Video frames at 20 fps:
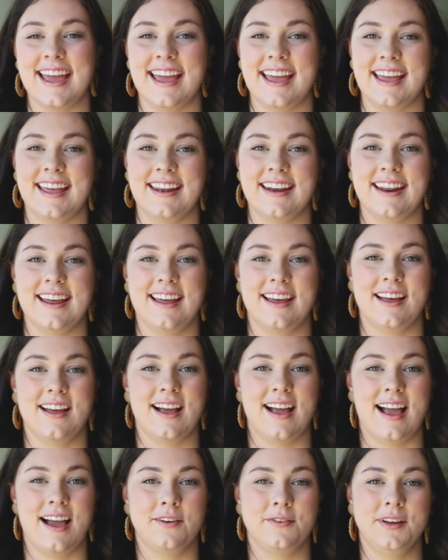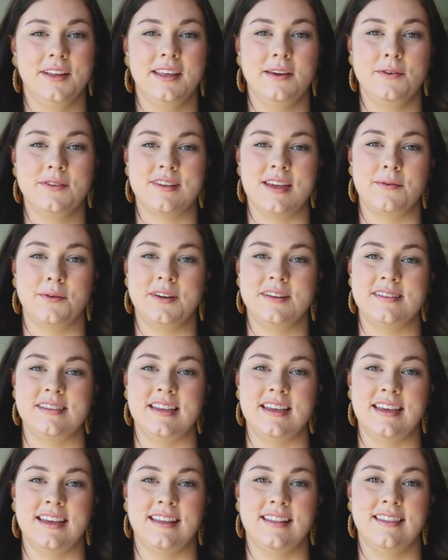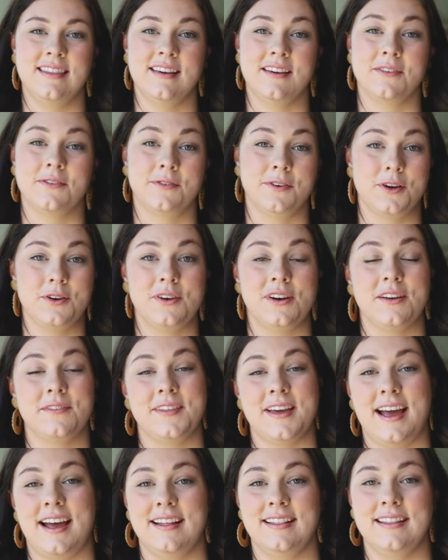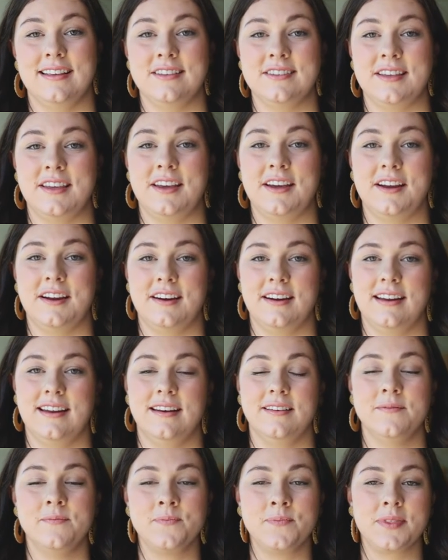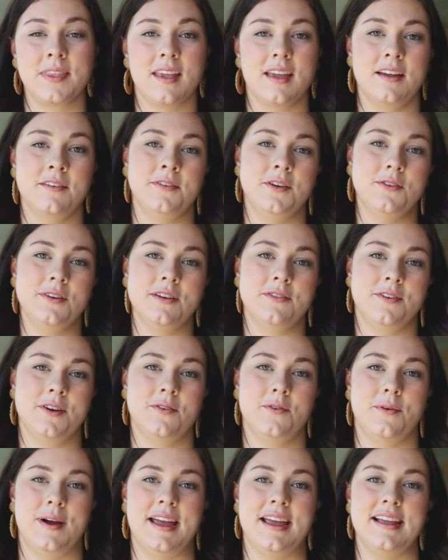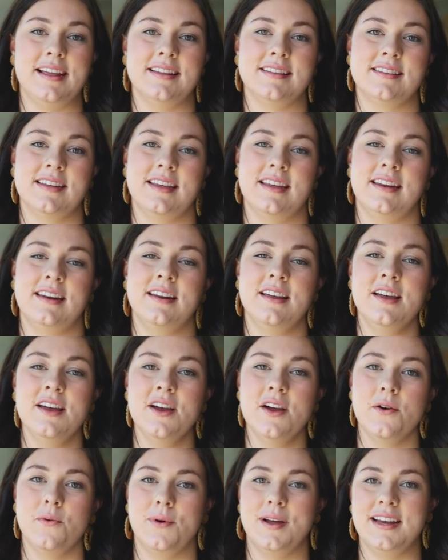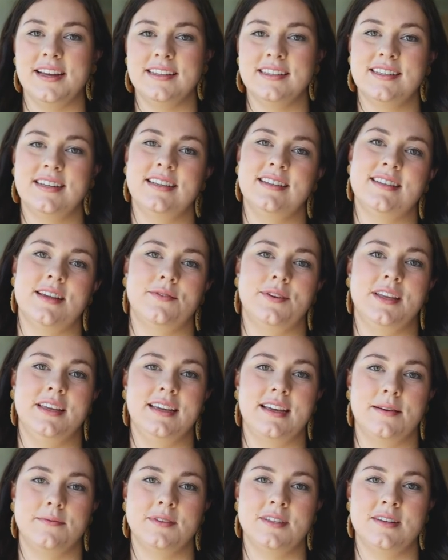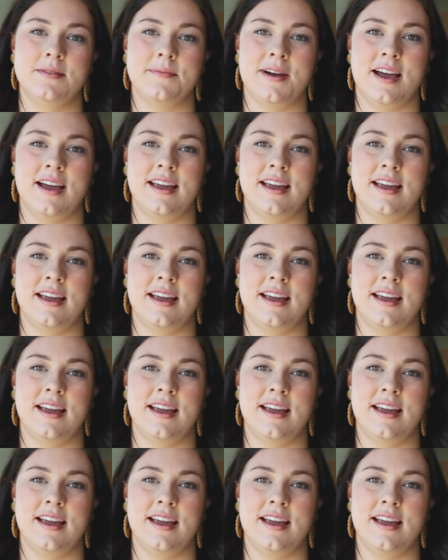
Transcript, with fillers: And I really was able to see the fruit of that this year in a few different ways. And one instance that really comes to